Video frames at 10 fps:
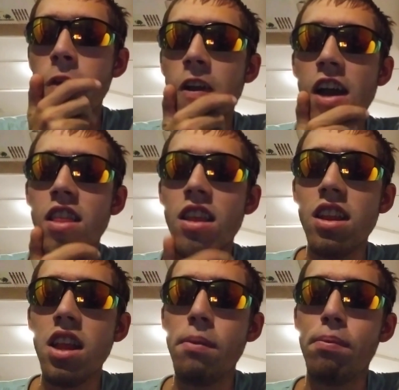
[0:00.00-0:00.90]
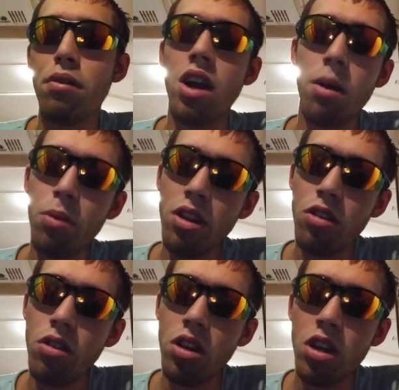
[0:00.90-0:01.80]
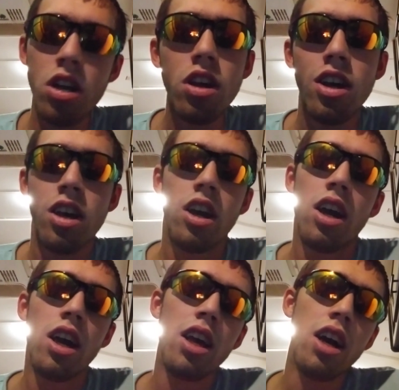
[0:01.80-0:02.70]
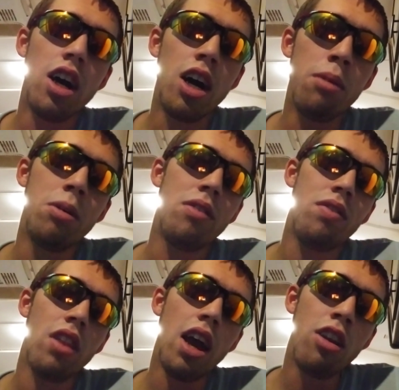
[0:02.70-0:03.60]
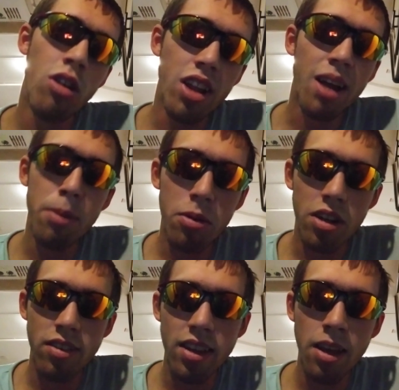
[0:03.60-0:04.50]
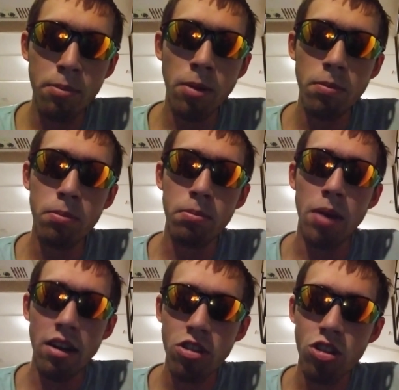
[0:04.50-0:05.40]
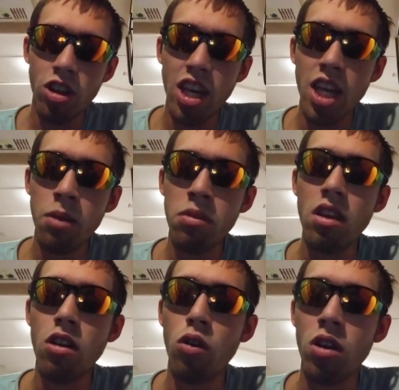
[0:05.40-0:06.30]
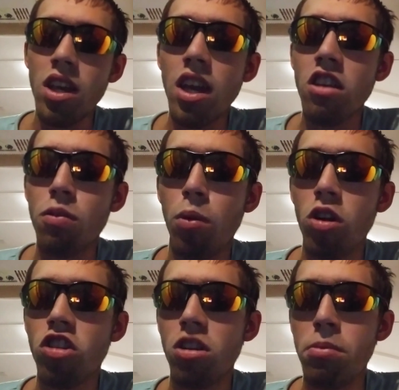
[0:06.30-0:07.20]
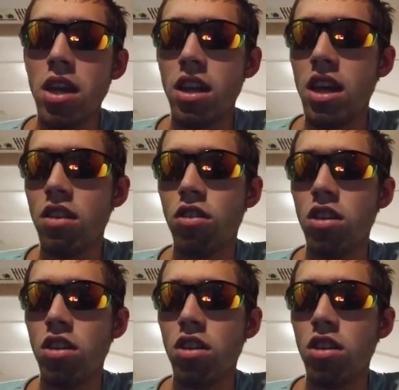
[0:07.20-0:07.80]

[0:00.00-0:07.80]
I think they probably do good. Um, I know a lot of people are going to say Monster Games or EA Sports should make a NASCAR